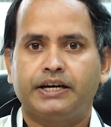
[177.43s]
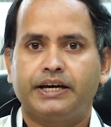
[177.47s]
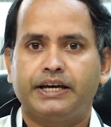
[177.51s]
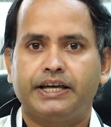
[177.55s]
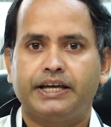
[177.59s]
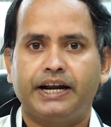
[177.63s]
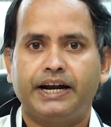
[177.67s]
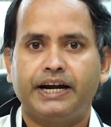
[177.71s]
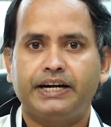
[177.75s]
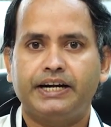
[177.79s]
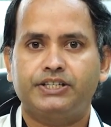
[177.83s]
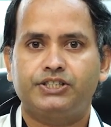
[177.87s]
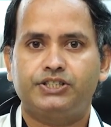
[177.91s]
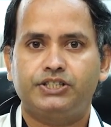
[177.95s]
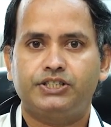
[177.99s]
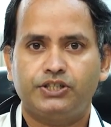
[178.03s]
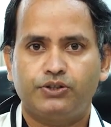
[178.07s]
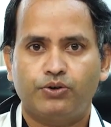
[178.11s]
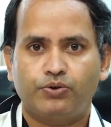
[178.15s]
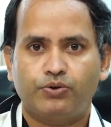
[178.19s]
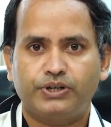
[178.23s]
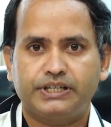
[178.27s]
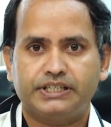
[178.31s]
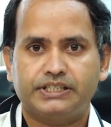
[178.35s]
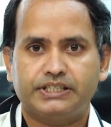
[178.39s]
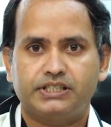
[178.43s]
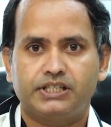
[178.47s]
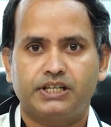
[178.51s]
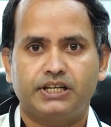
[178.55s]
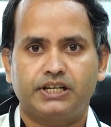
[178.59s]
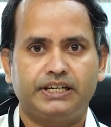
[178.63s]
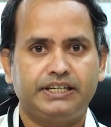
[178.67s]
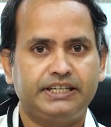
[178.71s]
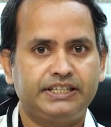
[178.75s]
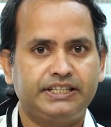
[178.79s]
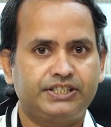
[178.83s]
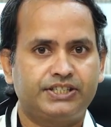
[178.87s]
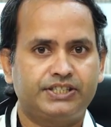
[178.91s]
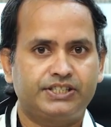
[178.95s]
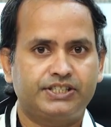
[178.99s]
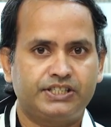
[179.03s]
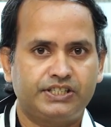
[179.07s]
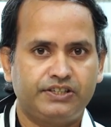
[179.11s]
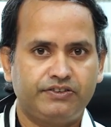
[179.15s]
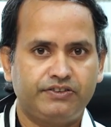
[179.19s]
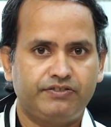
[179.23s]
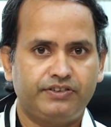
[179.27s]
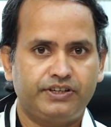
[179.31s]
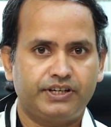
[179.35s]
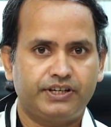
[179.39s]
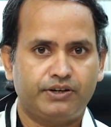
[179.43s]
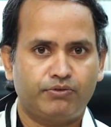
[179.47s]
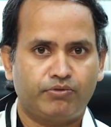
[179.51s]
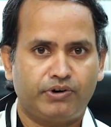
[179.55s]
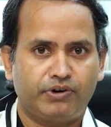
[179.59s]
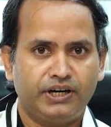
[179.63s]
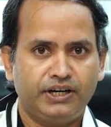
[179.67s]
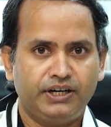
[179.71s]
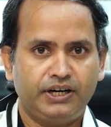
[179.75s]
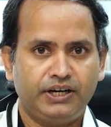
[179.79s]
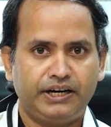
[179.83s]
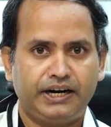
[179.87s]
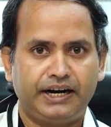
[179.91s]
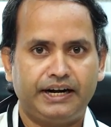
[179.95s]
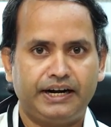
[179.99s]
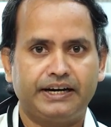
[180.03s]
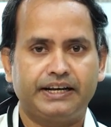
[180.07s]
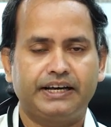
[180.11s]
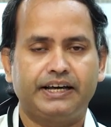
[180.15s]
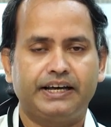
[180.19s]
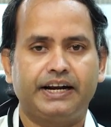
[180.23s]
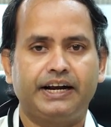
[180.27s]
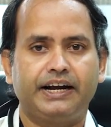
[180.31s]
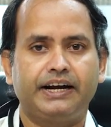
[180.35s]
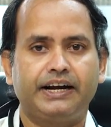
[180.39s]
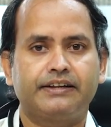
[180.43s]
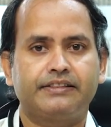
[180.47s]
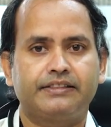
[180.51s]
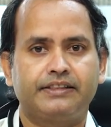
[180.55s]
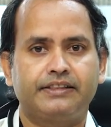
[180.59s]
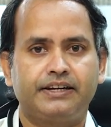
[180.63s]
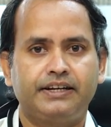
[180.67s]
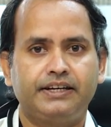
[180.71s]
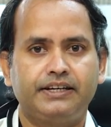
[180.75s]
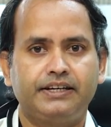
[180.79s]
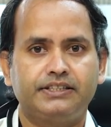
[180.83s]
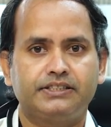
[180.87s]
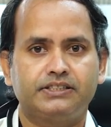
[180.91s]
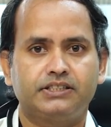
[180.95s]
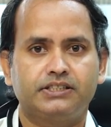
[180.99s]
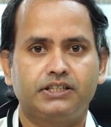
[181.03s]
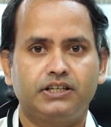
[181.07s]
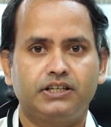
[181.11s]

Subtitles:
Grade 0 is the least severe one and grade 3 is